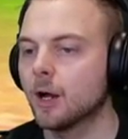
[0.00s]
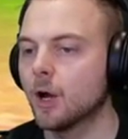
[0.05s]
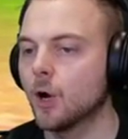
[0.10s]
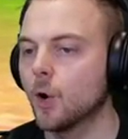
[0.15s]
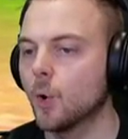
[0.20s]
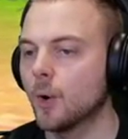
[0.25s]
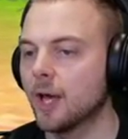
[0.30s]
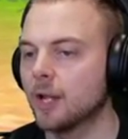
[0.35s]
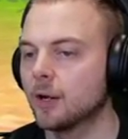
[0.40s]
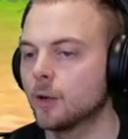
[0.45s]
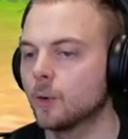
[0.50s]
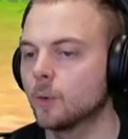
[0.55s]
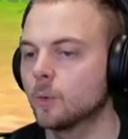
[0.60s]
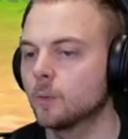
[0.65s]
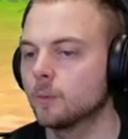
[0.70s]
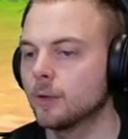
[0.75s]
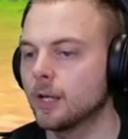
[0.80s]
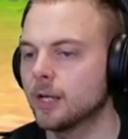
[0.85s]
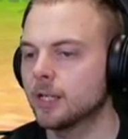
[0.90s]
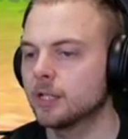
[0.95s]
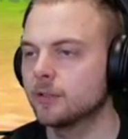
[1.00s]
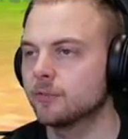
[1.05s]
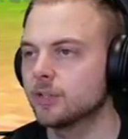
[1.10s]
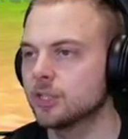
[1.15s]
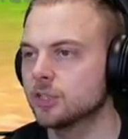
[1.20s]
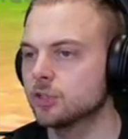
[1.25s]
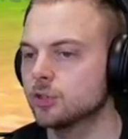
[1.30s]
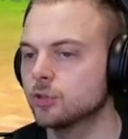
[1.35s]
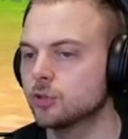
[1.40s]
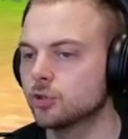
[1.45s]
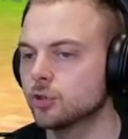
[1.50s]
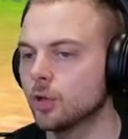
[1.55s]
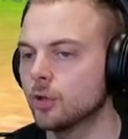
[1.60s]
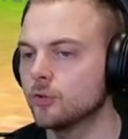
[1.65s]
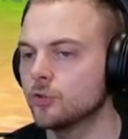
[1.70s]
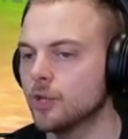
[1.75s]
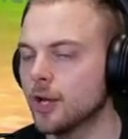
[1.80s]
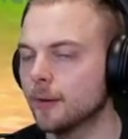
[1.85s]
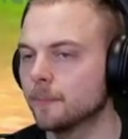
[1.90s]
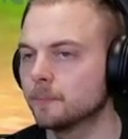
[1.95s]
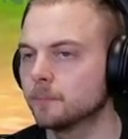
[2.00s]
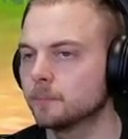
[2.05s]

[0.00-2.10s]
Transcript: Oh, hello. And if it isn't Sonia.